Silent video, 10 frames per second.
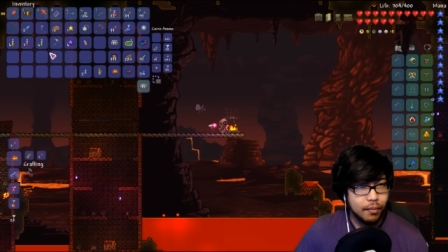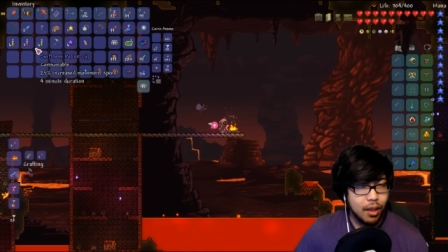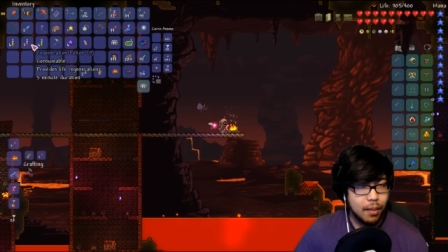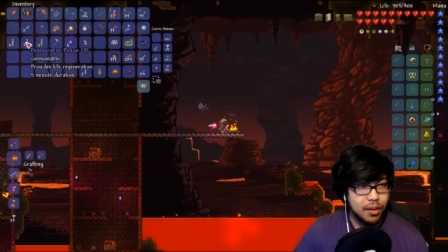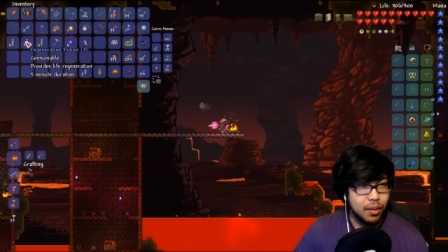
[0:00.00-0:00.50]

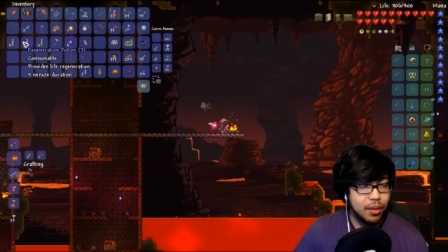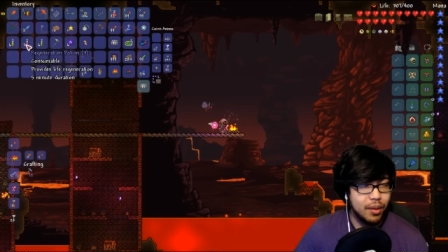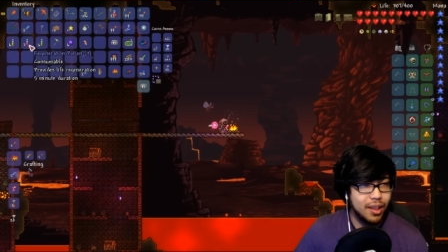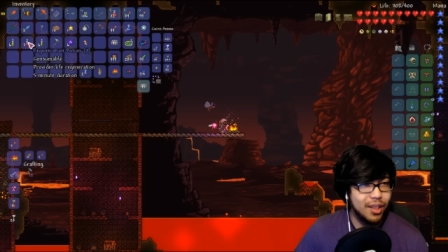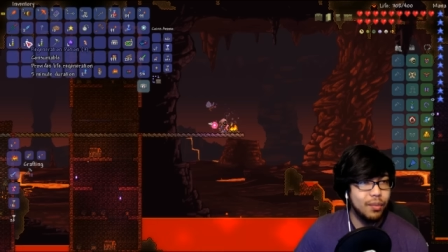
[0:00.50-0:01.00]
Um, so
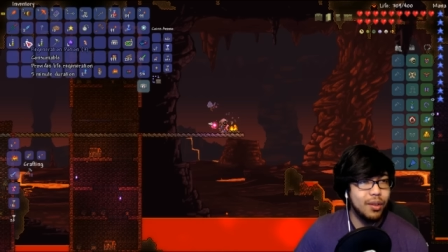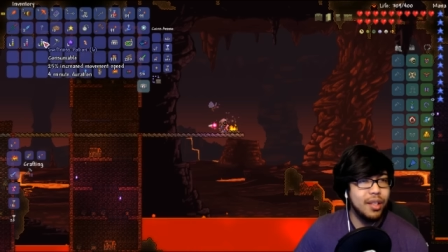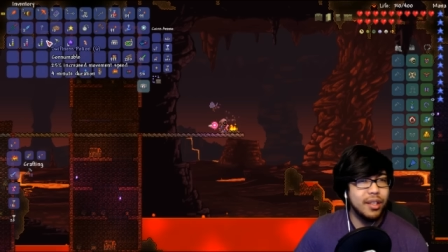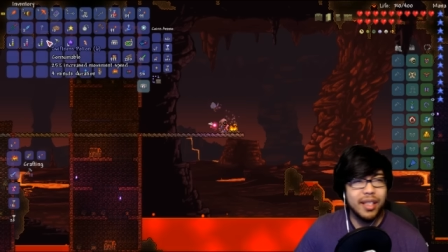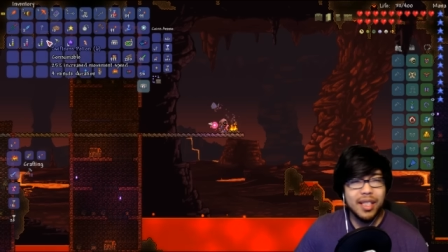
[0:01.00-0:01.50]
you're just, we're
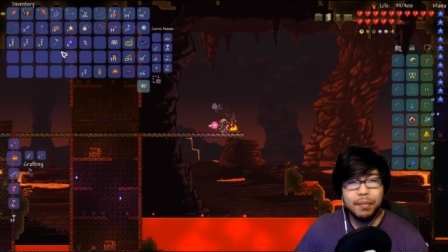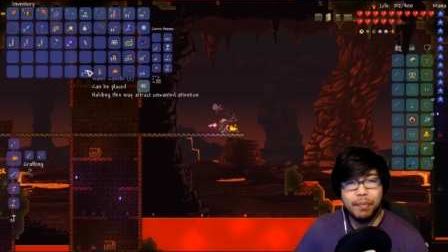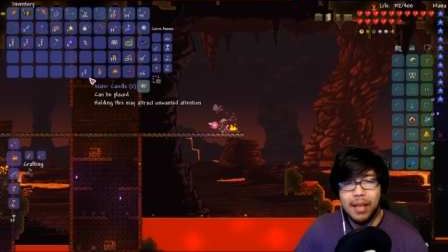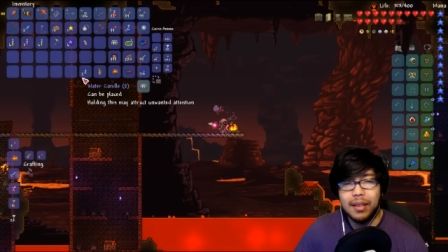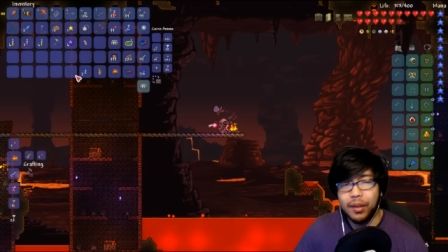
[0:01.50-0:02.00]
using these
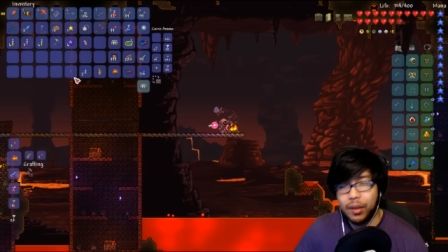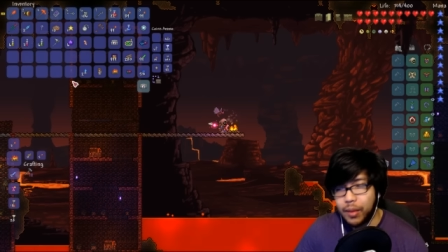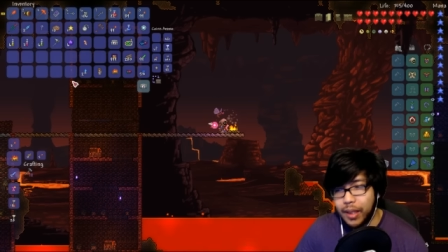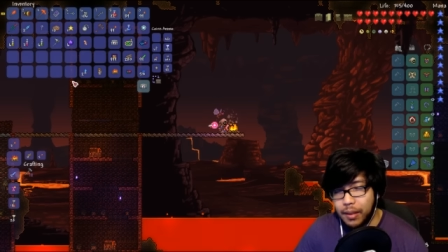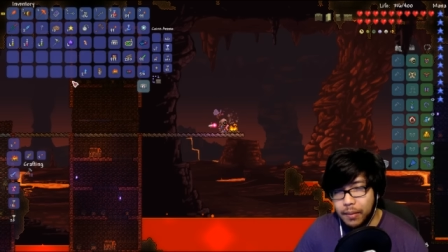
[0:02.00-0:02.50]
basic
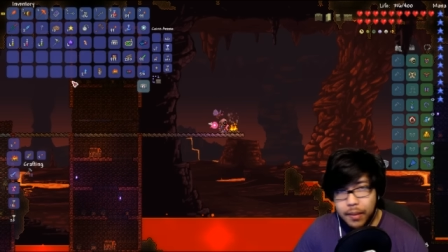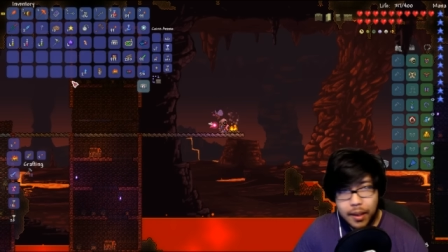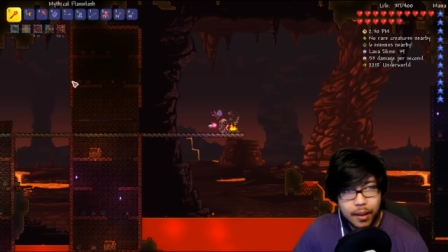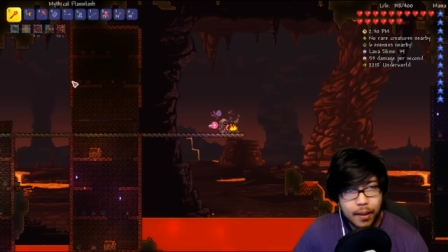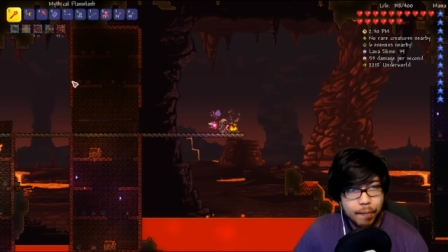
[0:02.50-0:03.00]
three, you
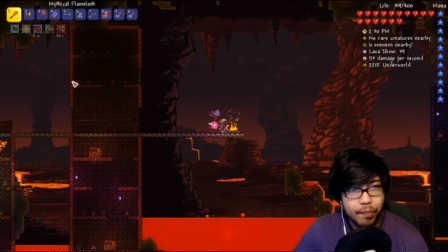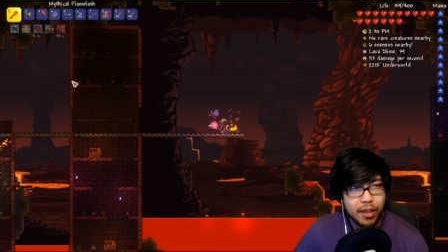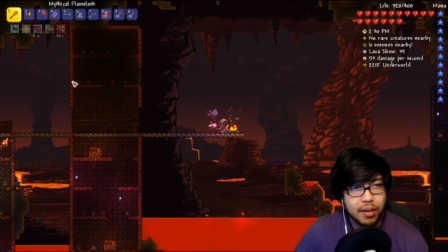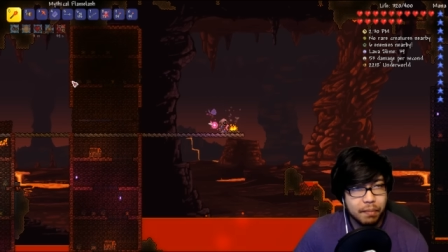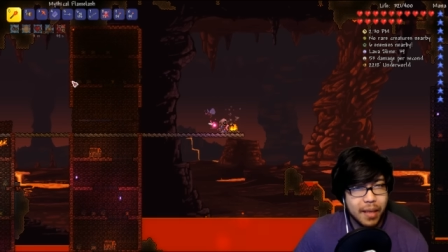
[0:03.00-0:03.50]
know,
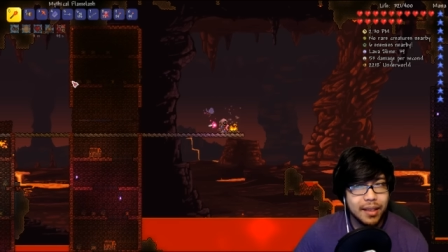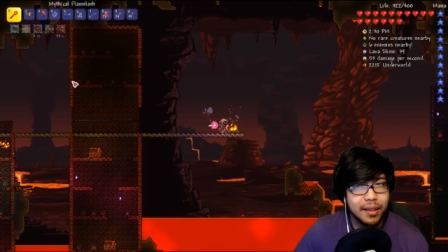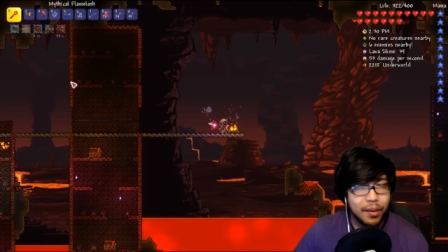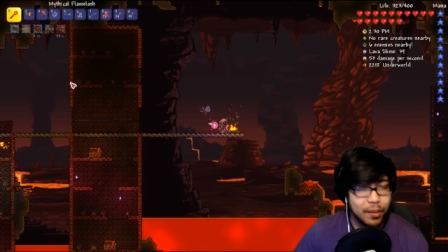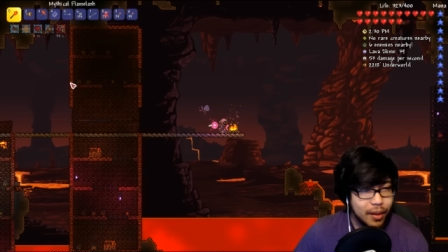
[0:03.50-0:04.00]
these
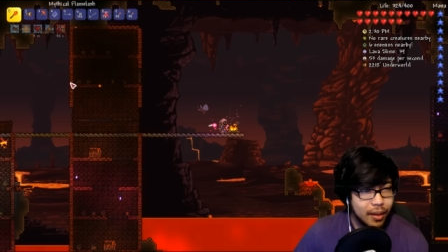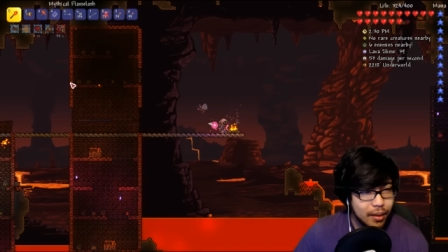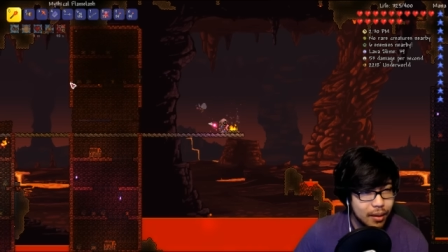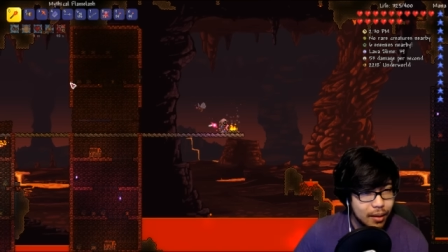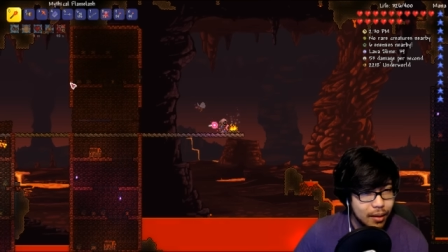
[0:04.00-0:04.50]
basic three.
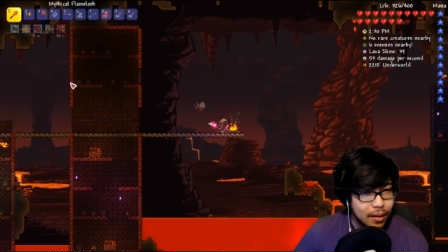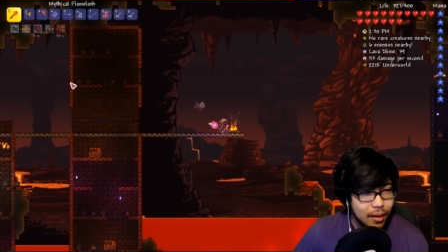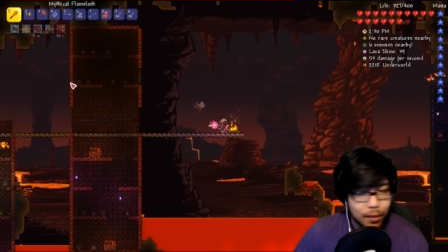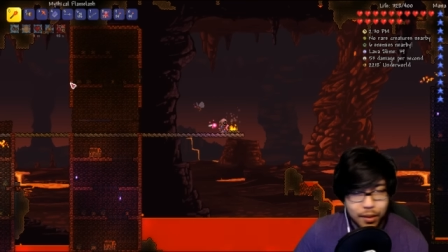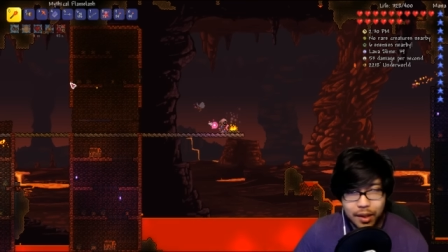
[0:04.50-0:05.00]

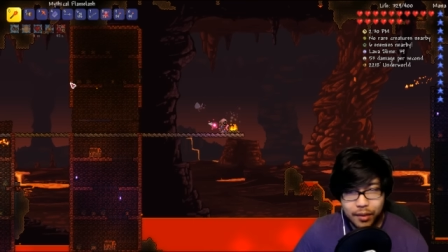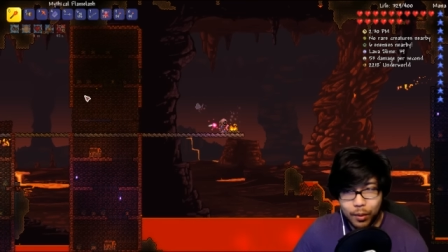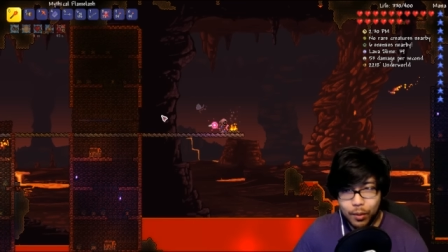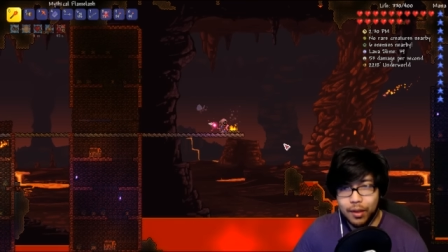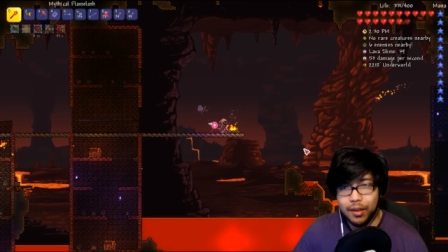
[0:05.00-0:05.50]
We'll see if it
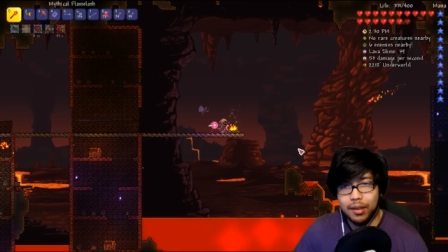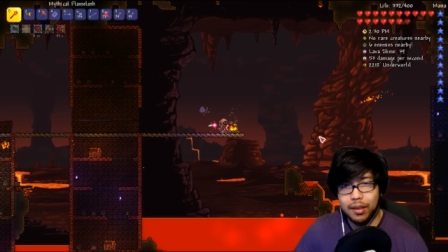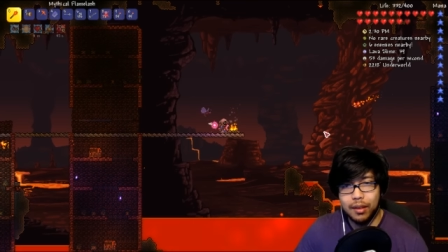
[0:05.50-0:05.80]
works.